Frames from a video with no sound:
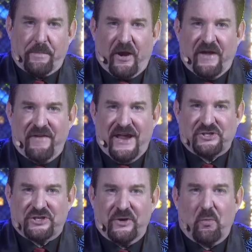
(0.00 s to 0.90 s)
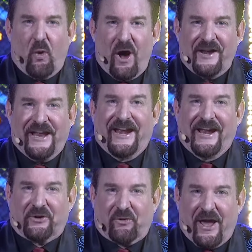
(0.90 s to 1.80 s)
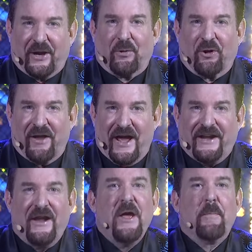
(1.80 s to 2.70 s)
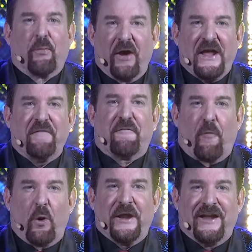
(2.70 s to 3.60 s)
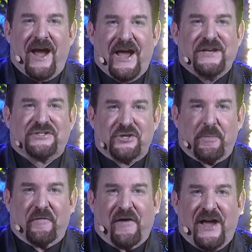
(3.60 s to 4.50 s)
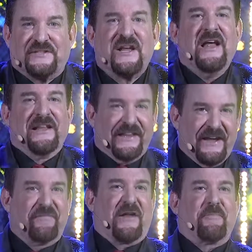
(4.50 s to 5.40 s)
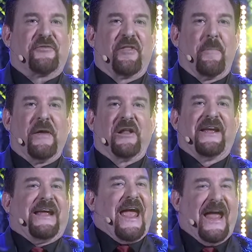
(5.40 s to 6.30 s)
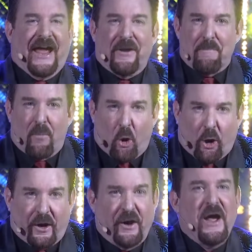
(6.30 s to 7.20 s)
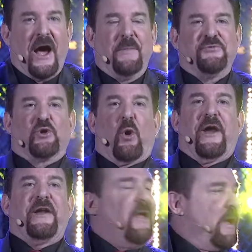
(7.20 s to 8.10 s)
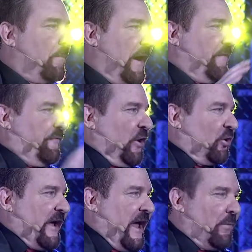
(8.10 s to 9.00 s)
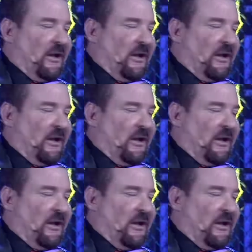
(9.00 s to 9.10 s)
Brave Nation, what an incredible night. Brave 49 super fights lived up to the billing and more. I'm joined by Phil Campbell,